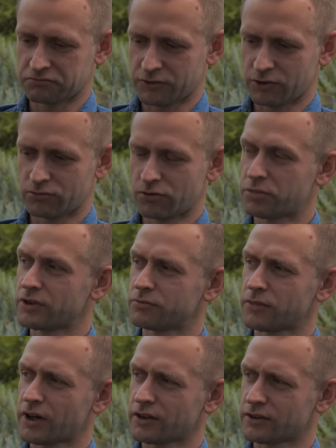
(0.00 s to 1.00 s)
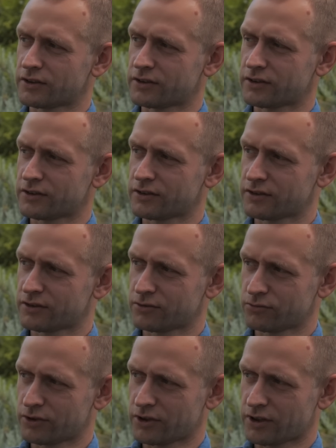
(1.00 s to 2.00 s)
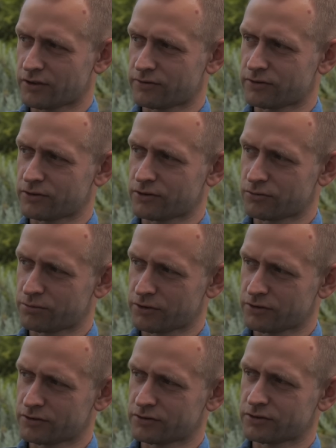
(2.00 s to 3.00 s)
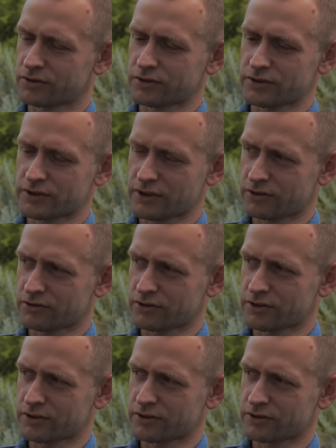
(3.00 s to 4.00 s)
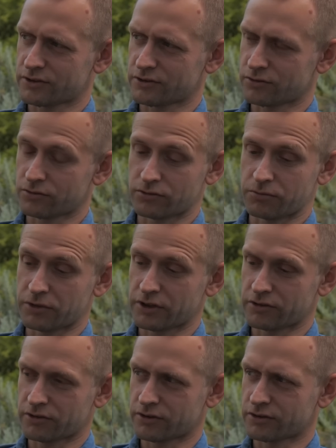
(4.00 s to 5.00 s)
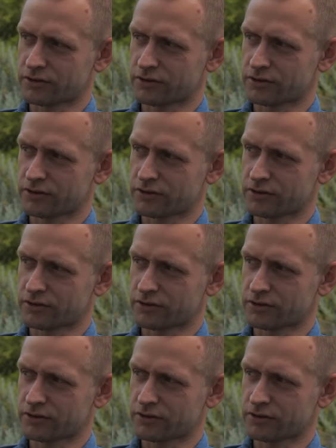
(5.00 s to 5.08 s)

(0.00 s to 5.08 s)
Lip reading: European-minded. We have European salaries or American.